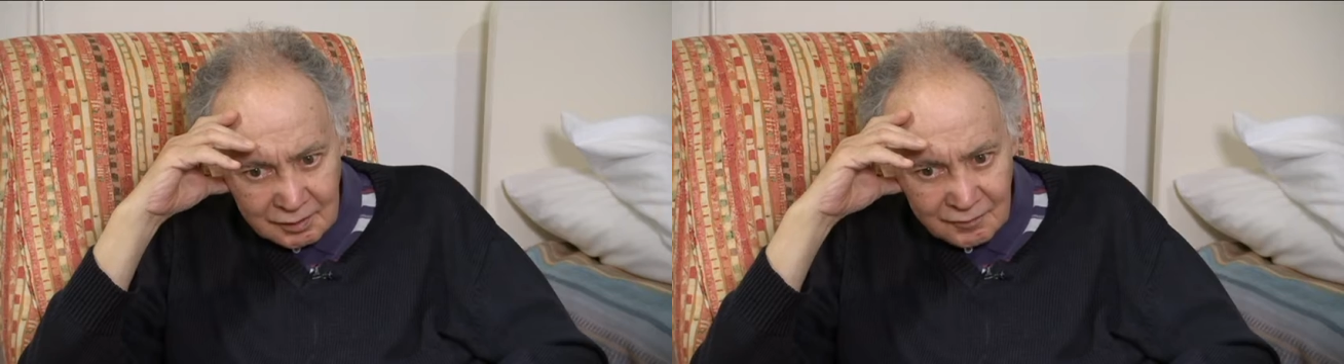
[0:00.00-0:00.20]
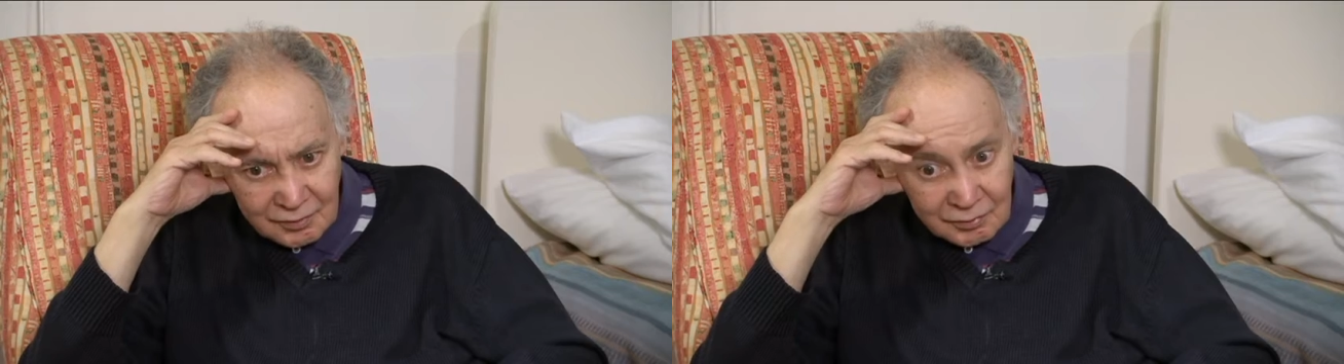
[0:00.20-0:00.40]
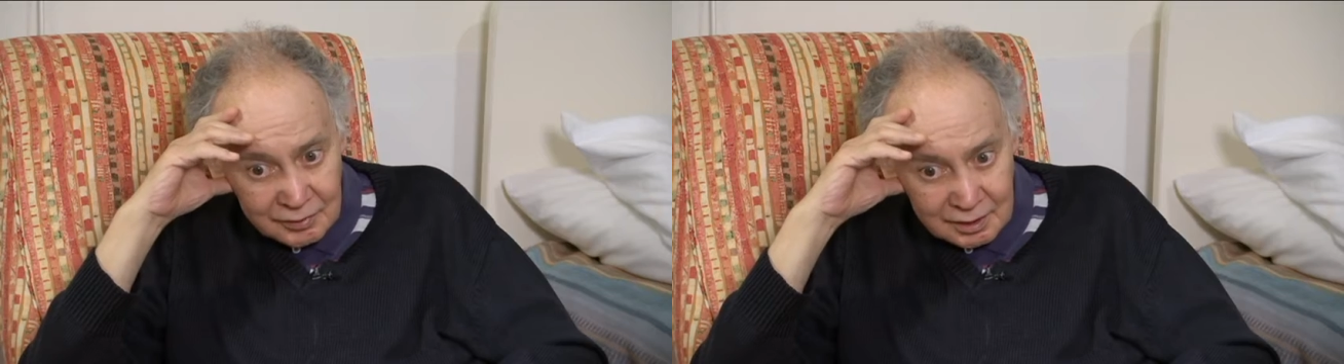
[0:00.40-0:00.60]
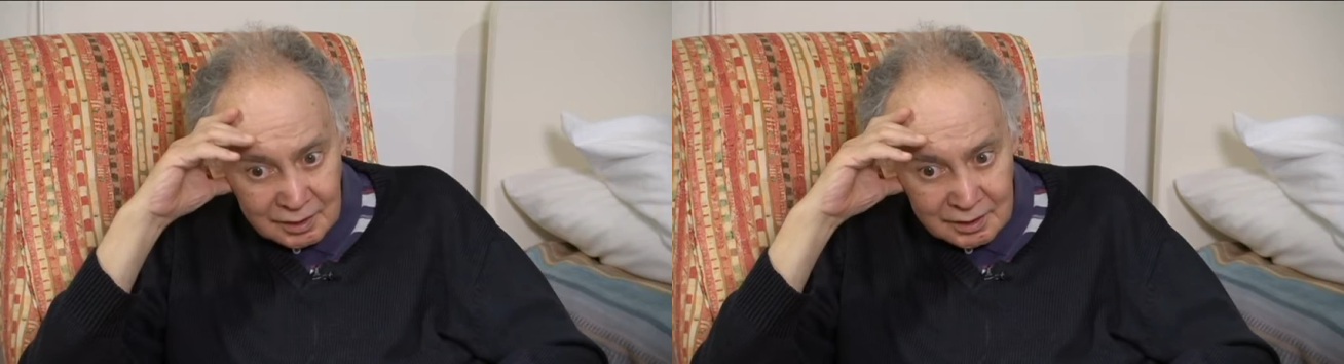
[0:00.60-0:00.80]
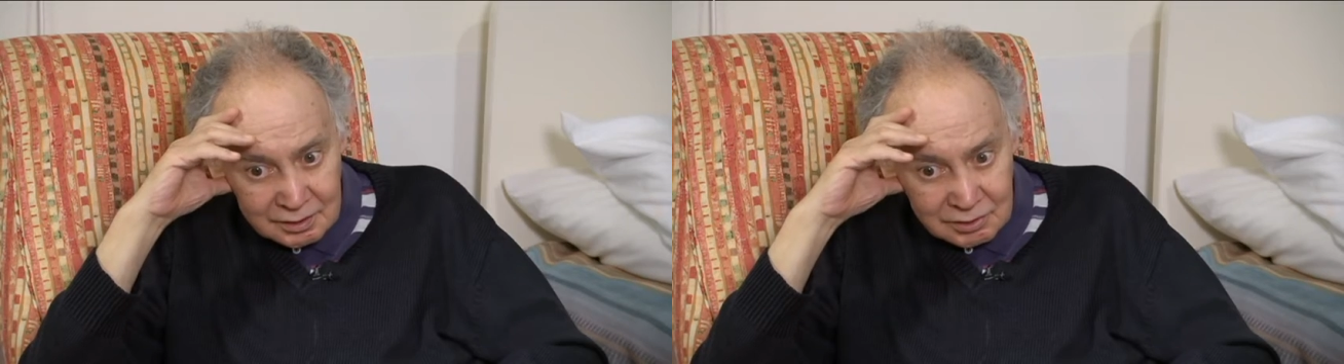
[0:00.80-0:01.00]
never
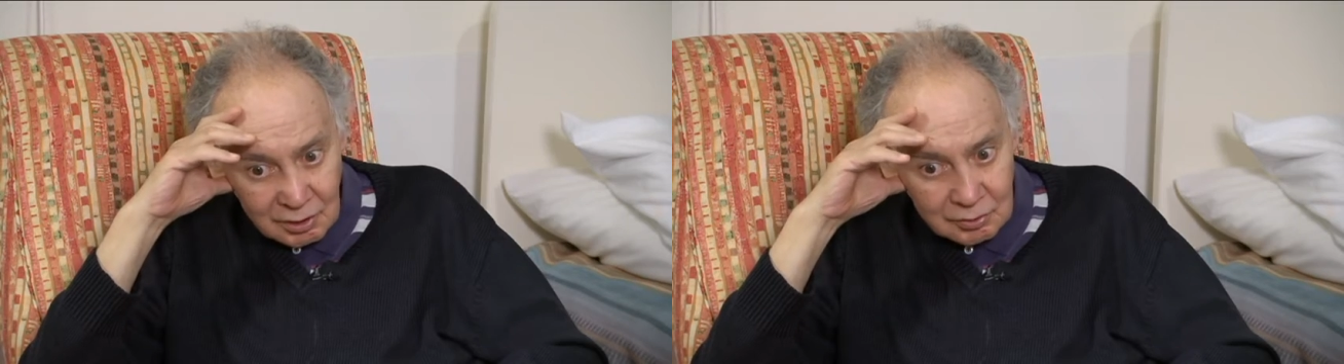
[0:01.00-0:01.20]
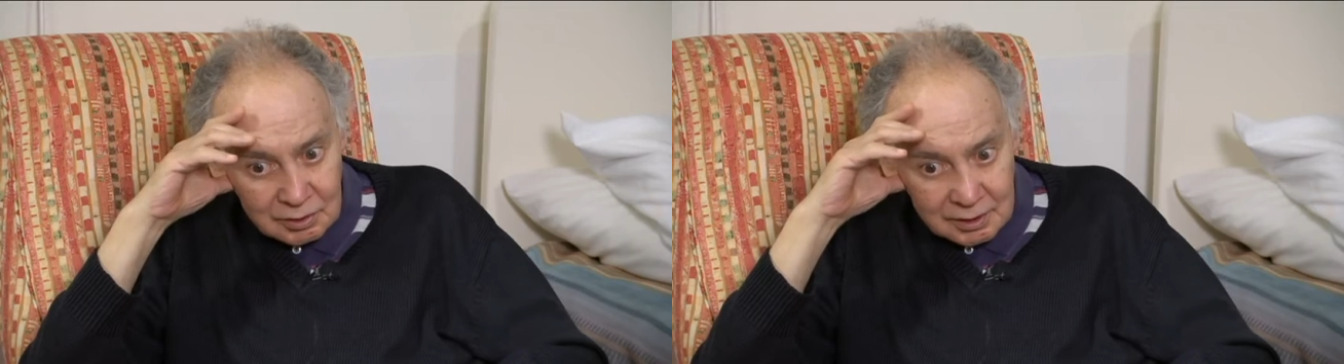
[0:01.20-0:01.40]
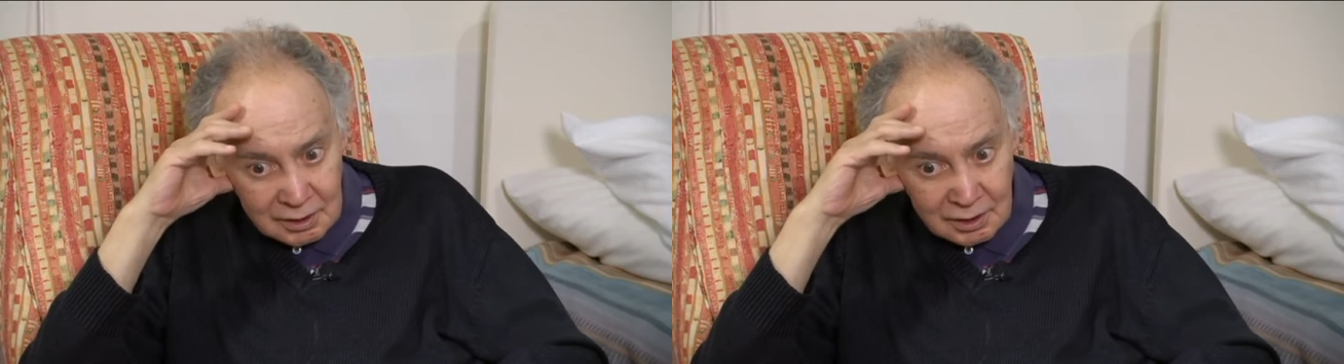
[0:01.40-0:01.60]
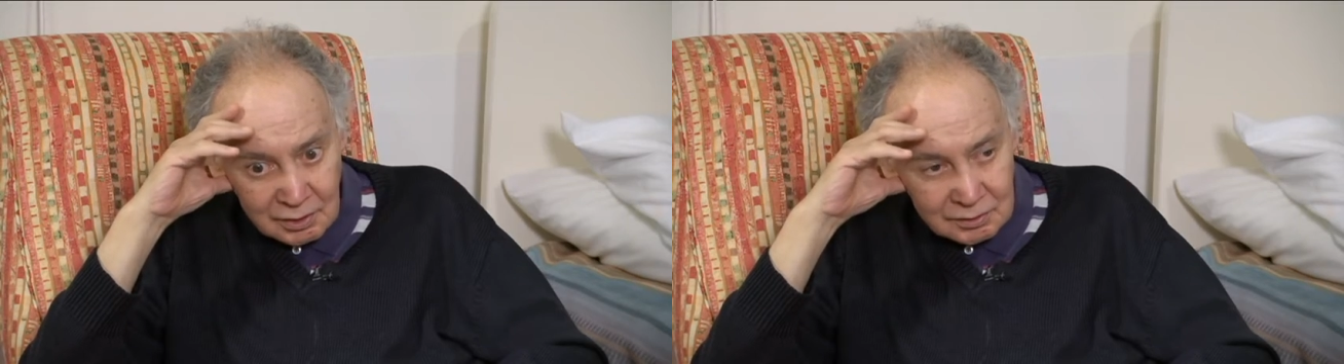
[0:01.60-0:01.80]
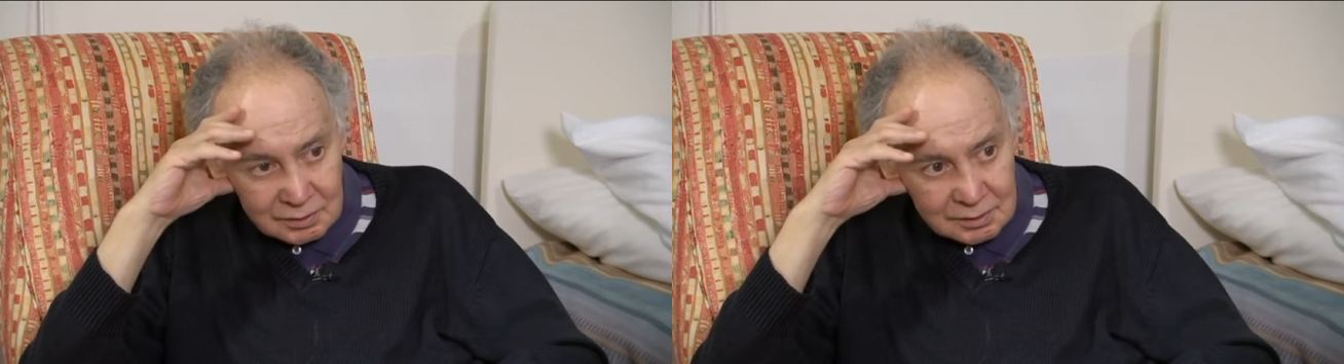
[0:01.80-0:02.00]
really totally
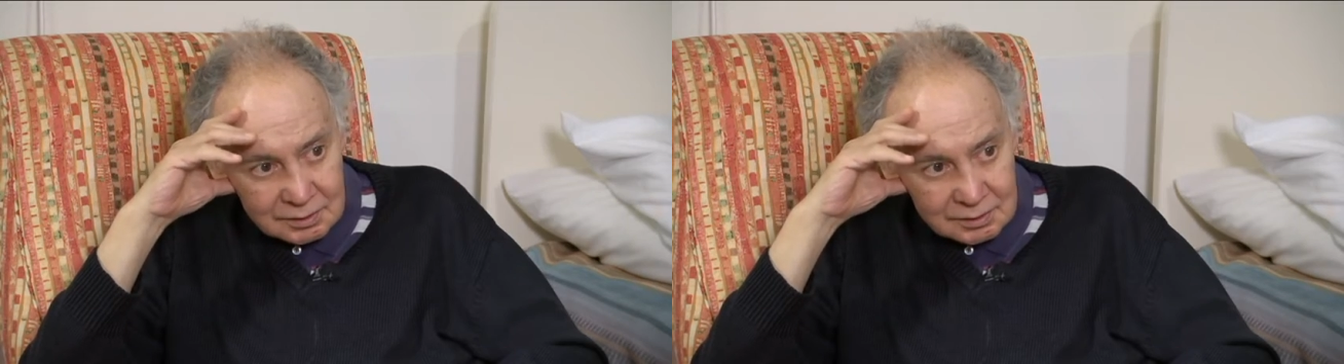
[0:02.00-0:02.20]
alone.